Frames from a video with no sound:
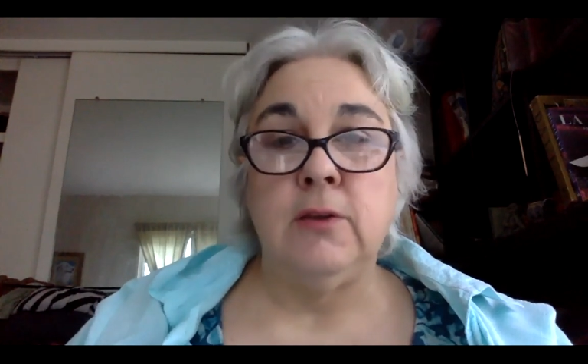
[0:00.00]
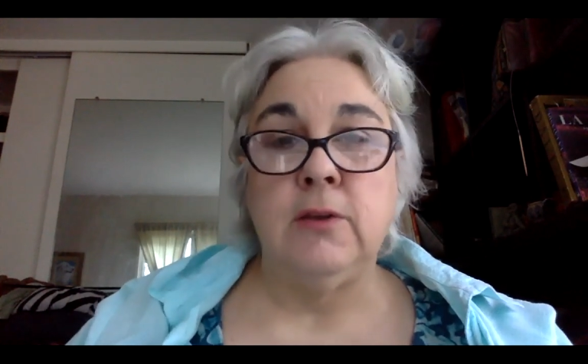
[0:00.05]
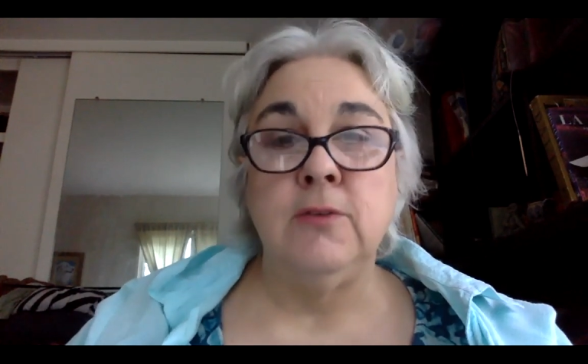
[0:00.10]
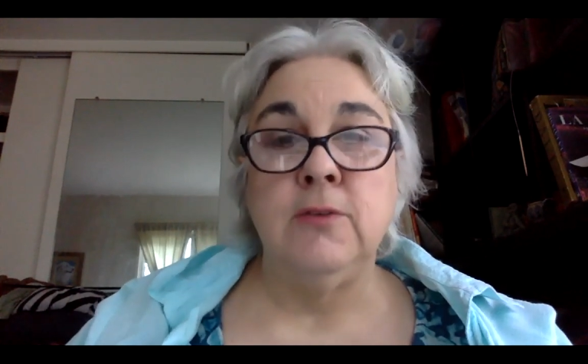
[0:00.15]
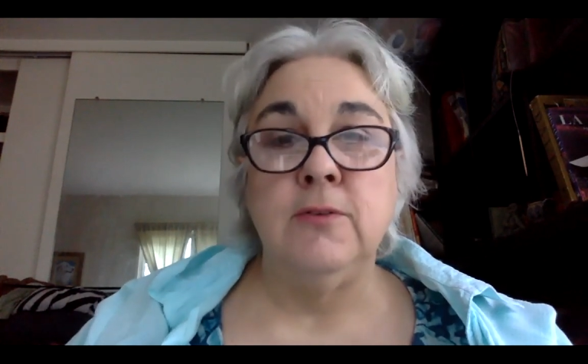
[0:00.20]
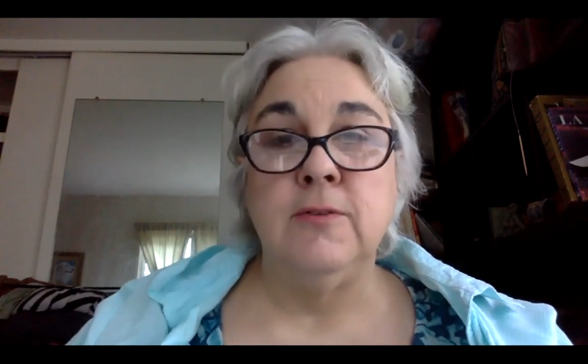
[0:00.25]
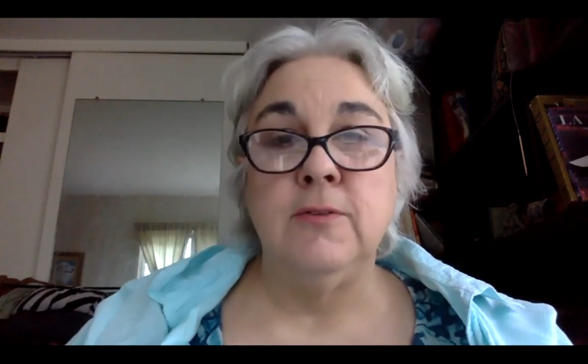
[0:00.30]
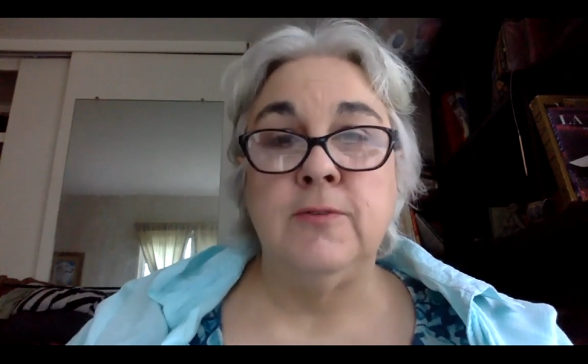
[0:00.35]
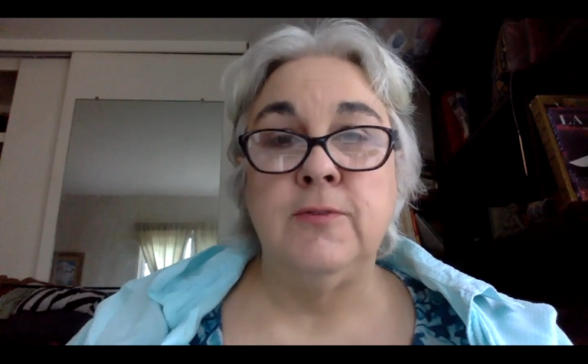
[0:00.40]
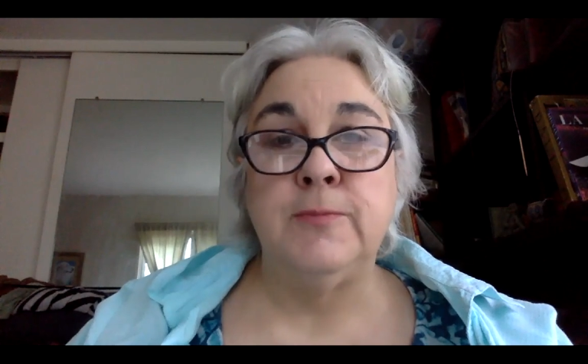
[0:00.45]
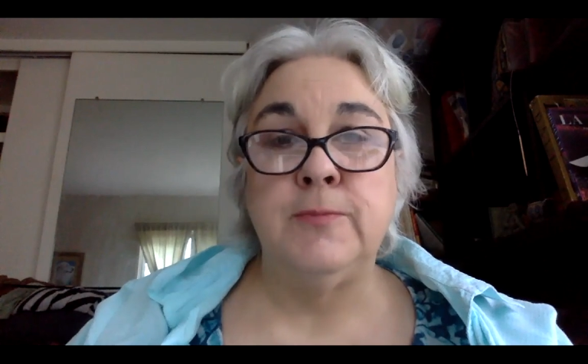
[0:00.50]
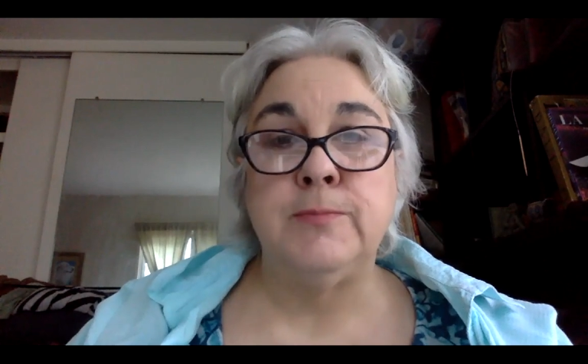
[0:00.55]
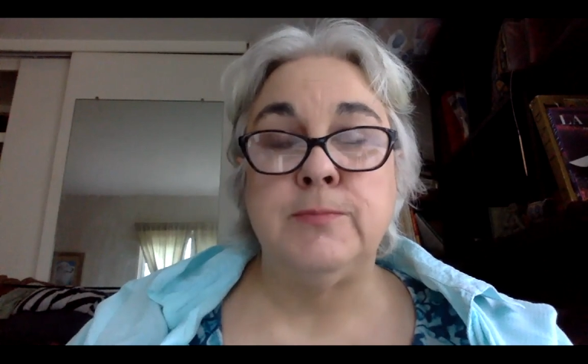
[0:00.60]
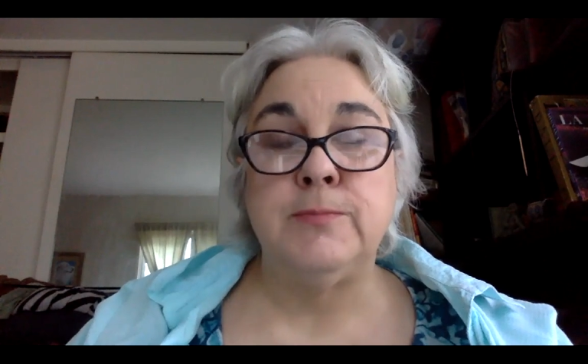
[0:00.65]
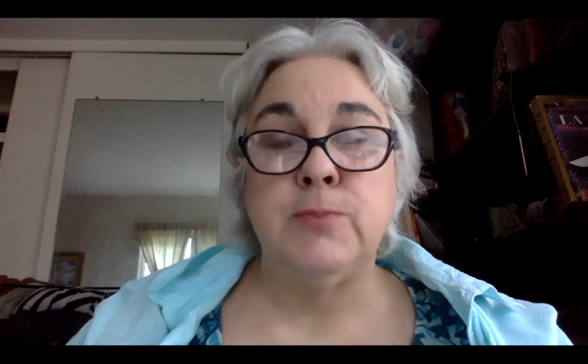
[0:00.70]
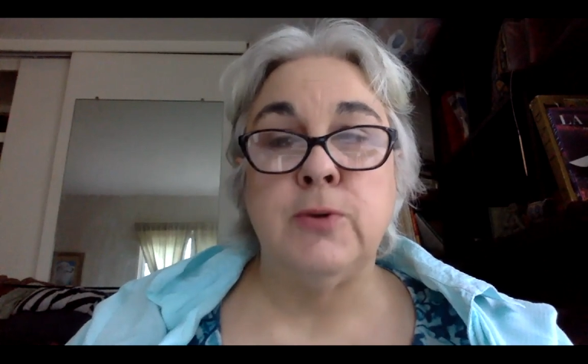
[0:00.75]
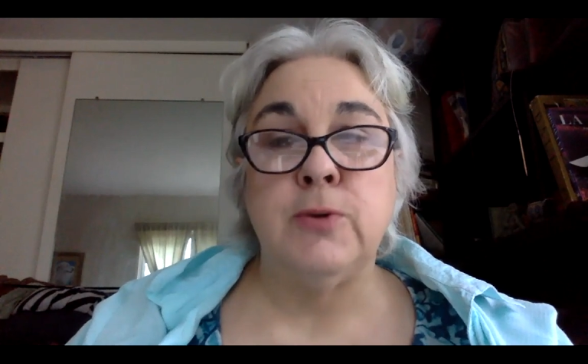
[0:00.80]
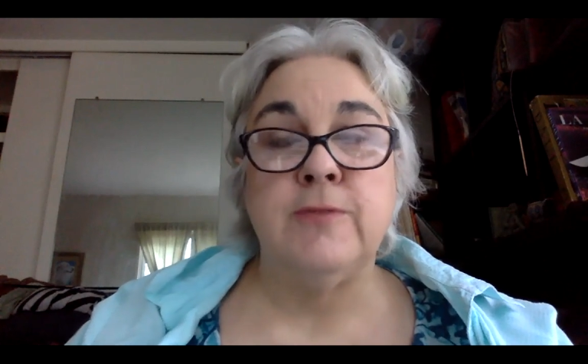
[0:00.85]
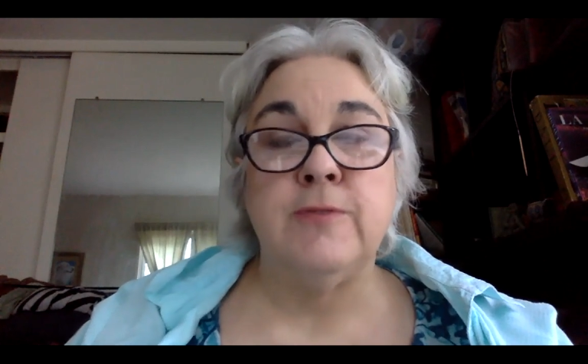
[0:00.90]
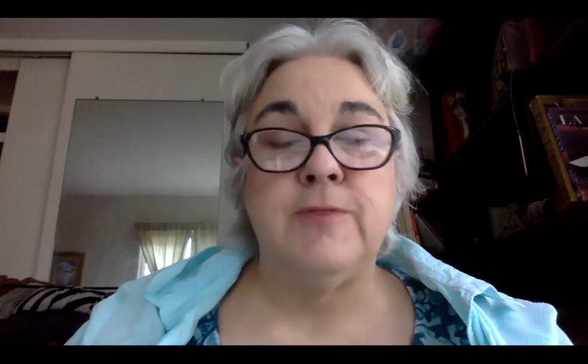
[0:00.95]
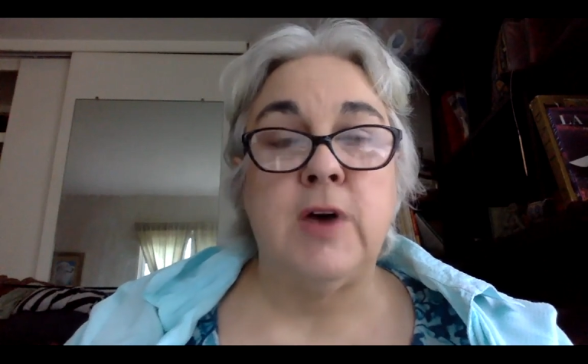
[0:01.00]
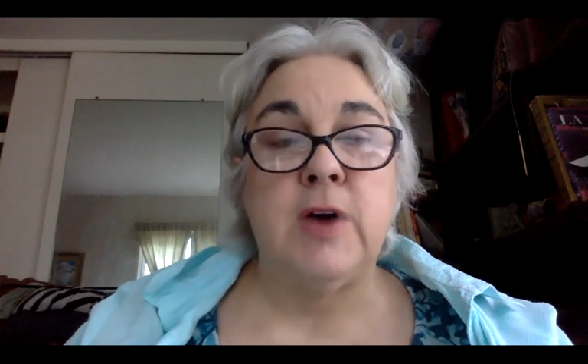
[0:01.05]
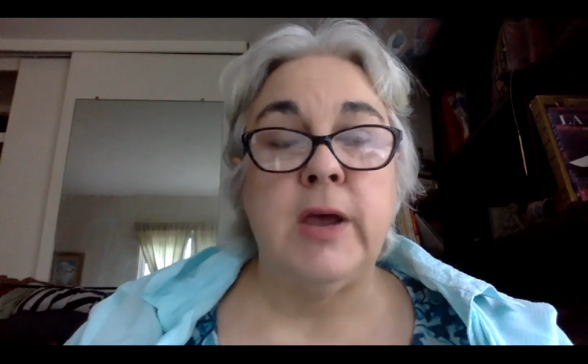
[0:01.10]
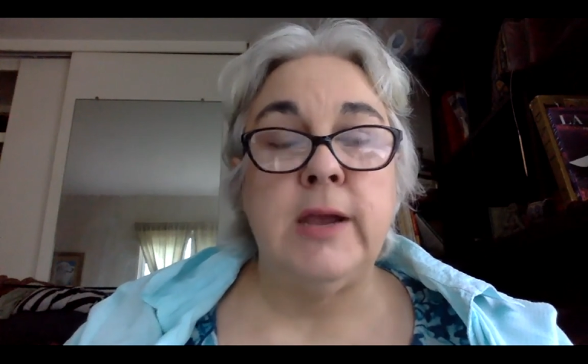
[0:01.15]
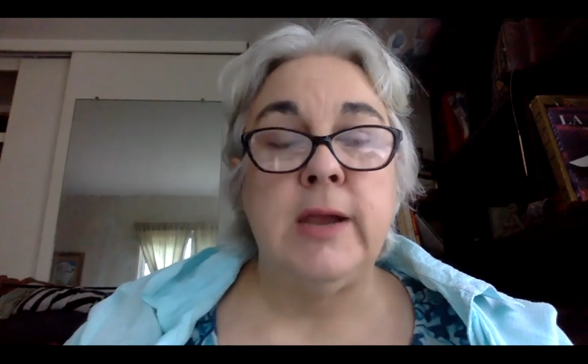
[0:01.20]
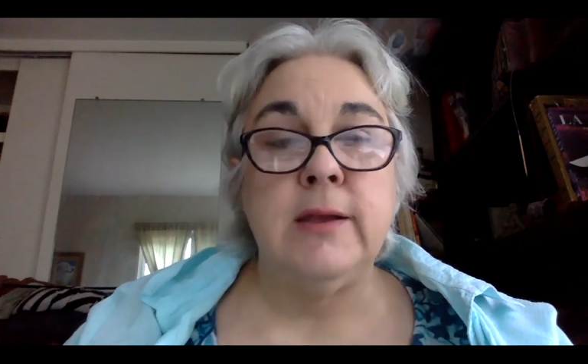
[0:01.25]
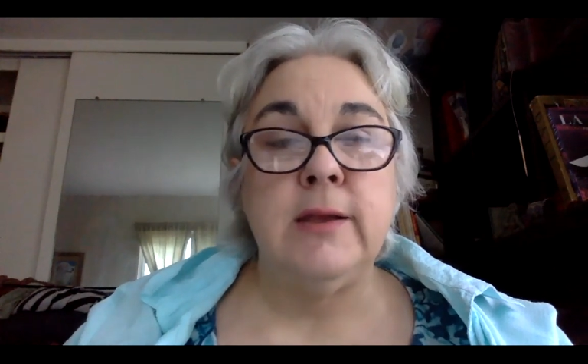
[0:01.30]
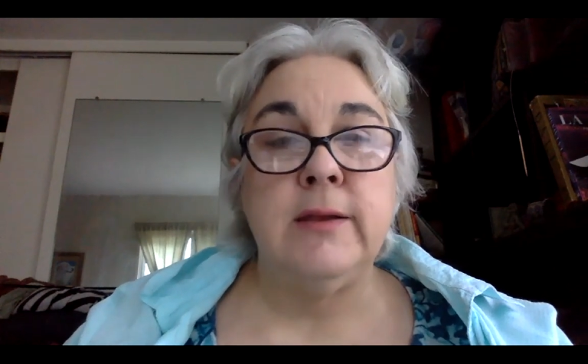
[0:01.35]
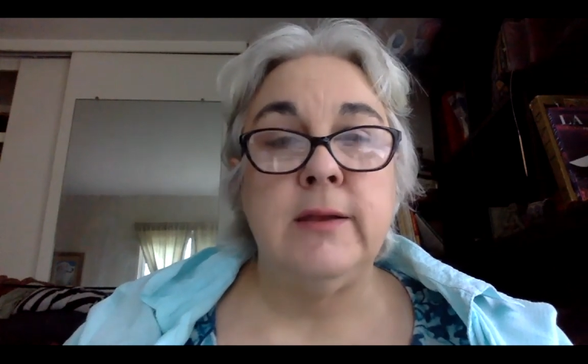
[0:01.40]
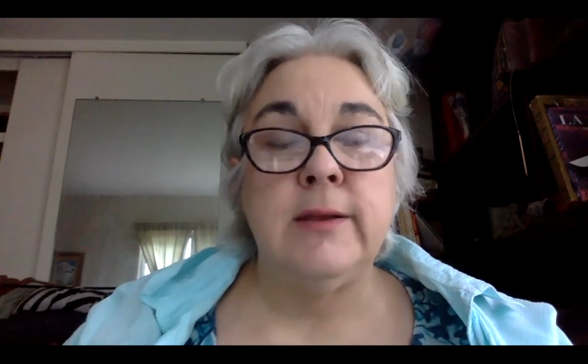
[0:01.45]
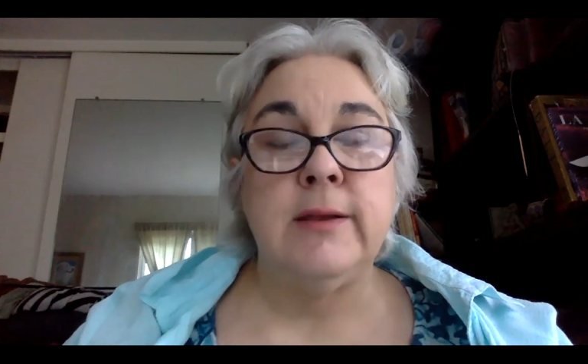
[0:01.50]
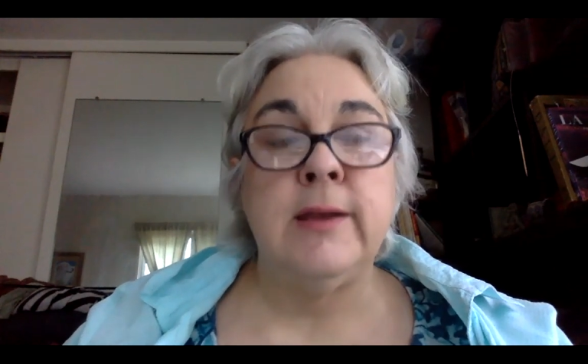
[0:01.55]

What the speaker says: you've provided